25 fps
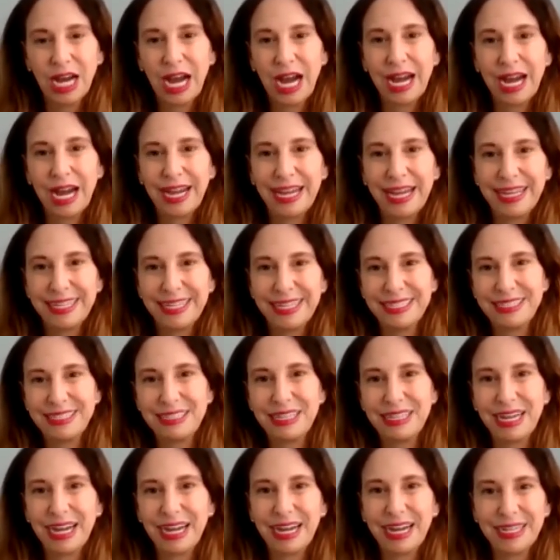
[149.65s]

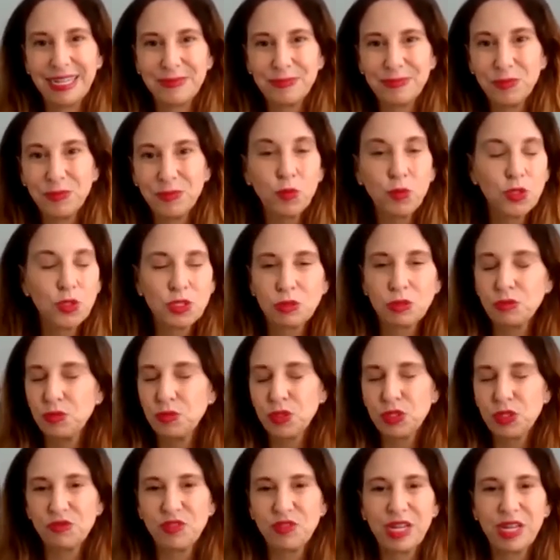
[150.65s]
I
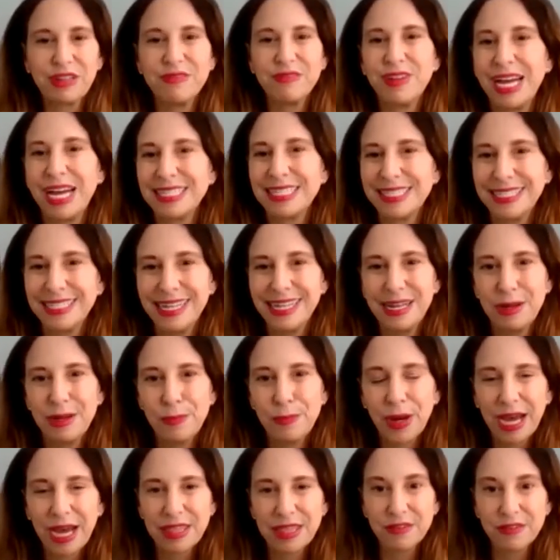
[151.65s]
was very fascinated
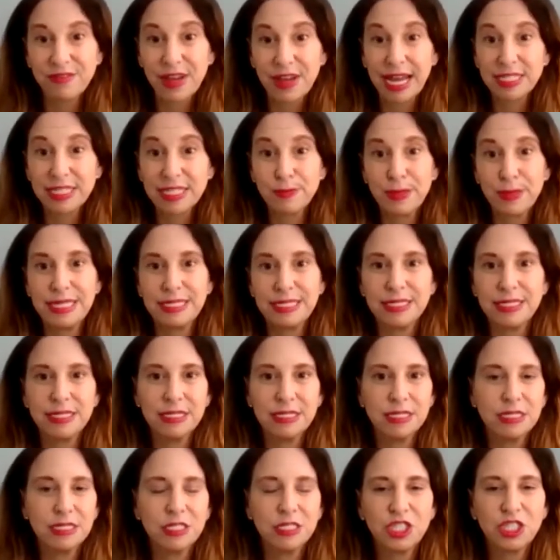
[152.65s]
by the
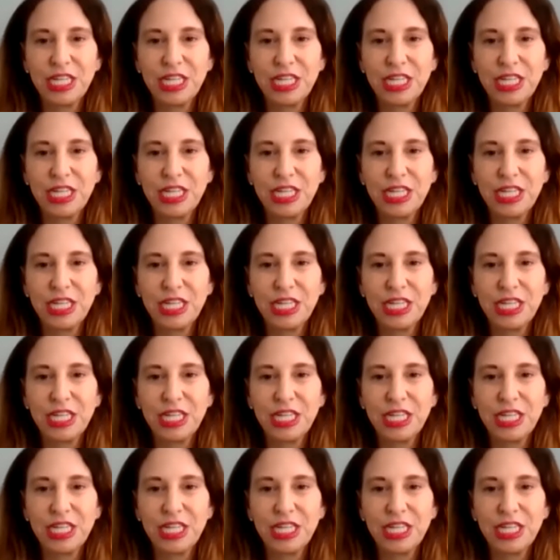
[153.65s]
fast-pacing,